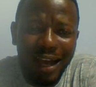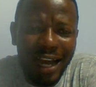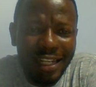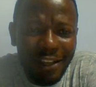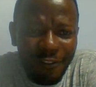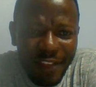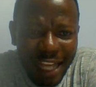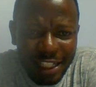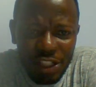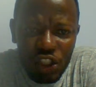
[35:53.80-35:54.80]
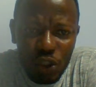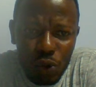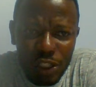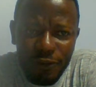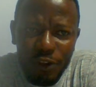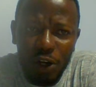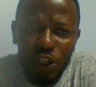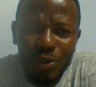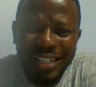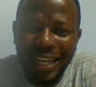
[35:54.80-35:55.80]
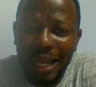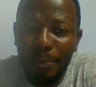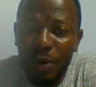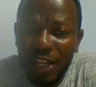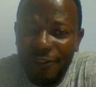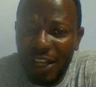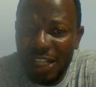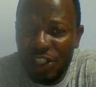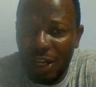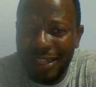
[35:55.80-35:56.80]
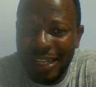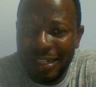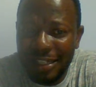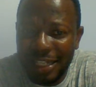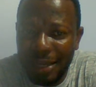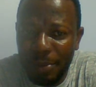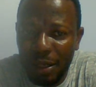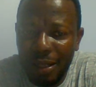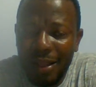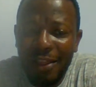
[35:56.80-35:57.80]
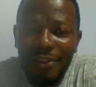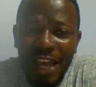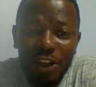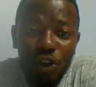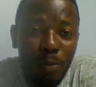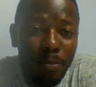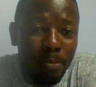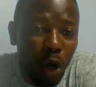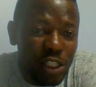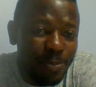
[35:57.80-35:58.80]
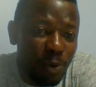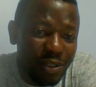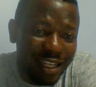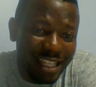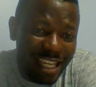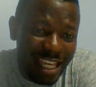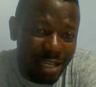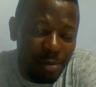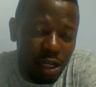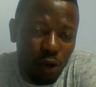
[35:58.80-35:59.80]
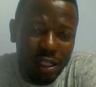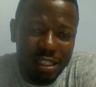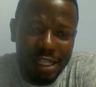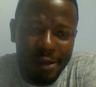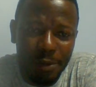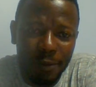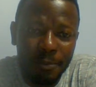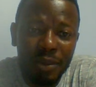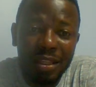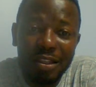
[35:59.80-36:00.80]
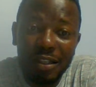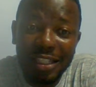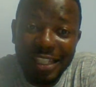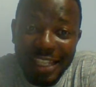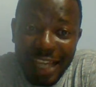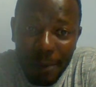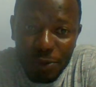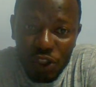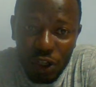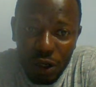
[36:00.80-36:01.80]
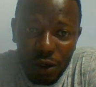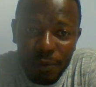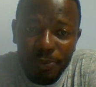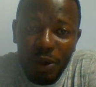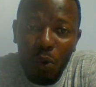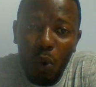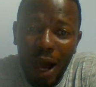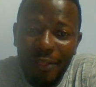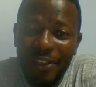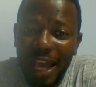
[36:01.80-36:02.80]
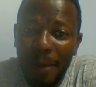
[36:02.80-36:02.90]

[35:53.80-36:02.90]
And if that is used, if you're using an abbreviation in the table, then you must put a key below the table to capture what the